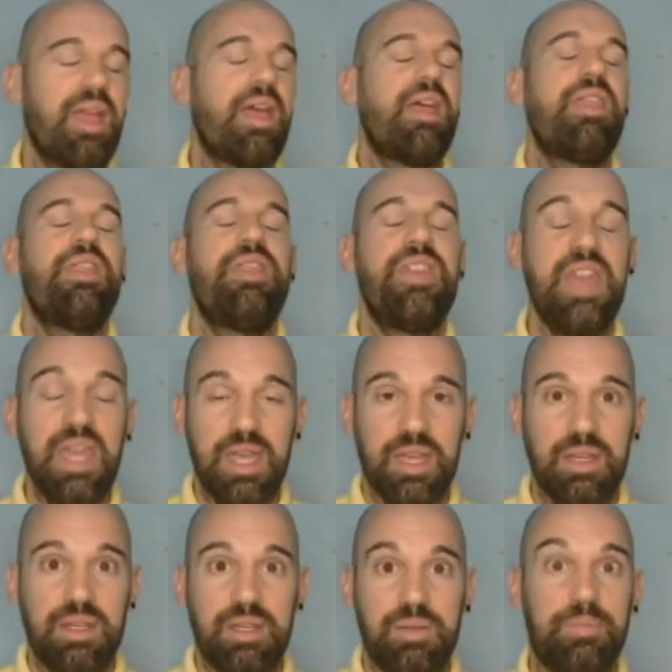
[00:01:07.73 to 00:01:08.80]

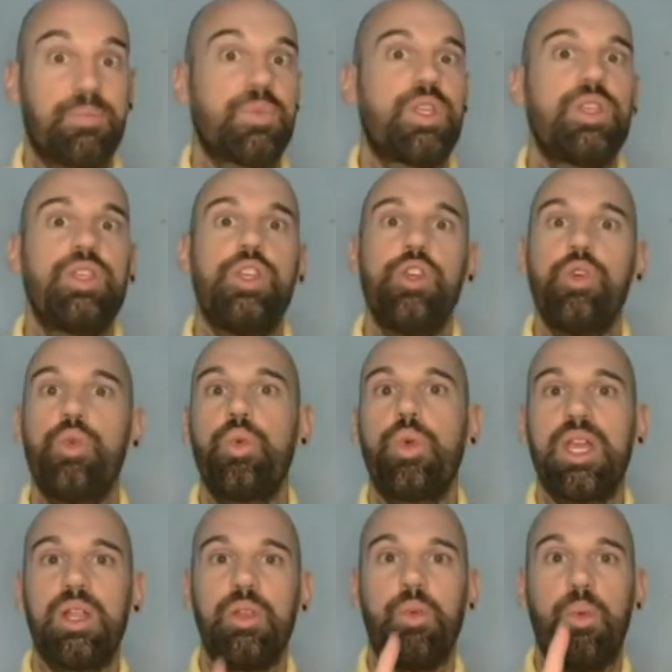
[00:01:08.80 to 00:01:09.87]
Then you
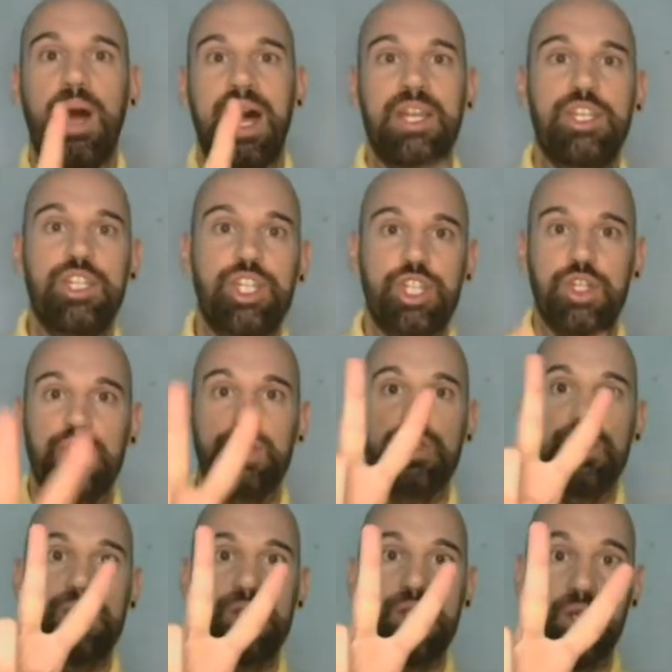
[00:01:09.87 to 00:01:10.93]
will watch
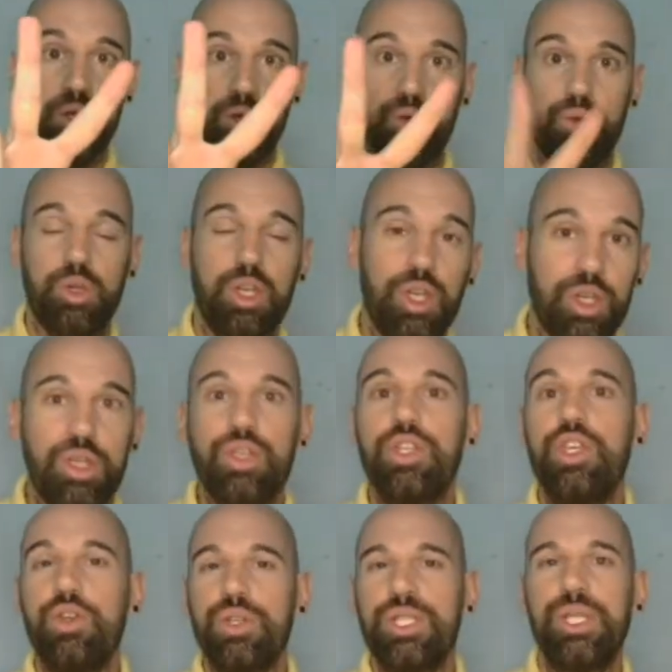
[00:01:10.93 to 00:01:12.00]
2
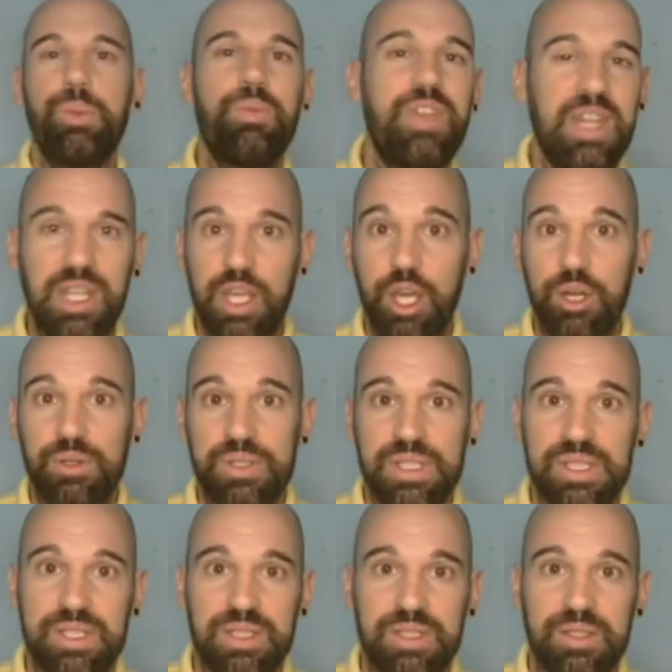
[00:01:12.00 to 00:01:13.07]
YouTube
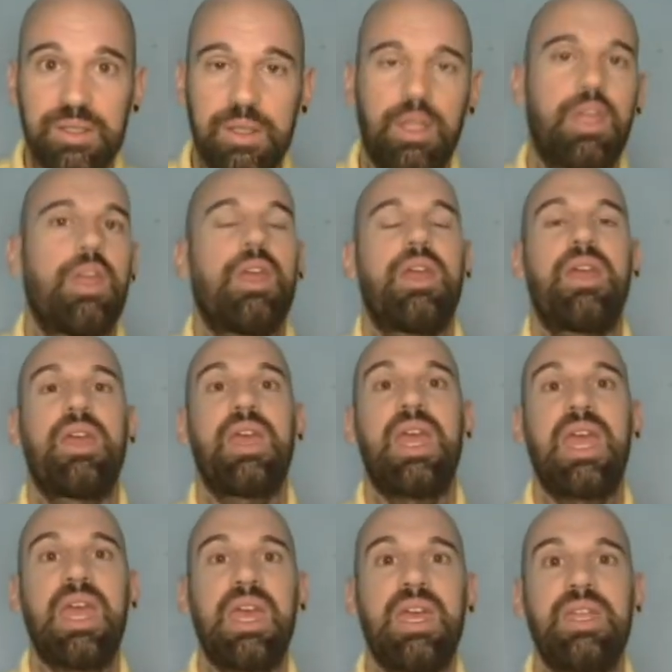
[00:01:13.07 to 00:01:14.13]
videos
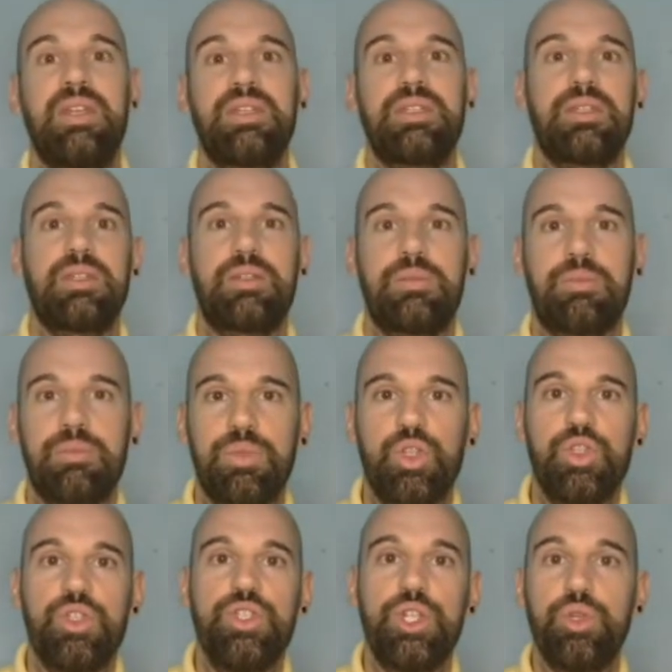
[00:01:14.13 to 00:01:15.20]
and
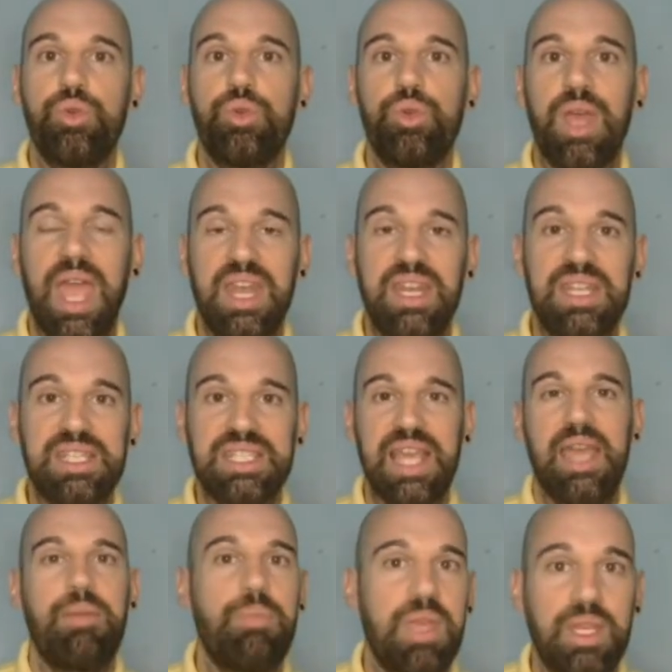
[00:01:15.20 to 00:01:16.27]
do an
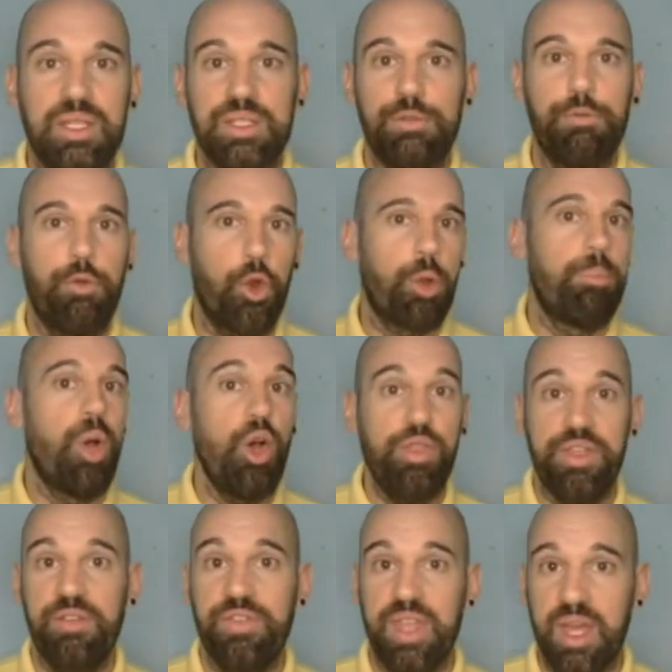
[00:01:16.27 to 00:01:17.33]
assignment for both
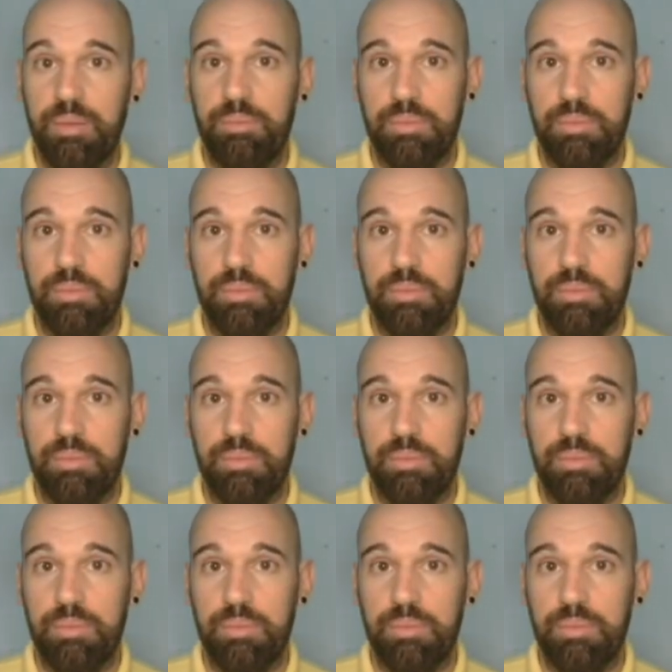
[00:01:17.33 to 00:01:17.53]
of them.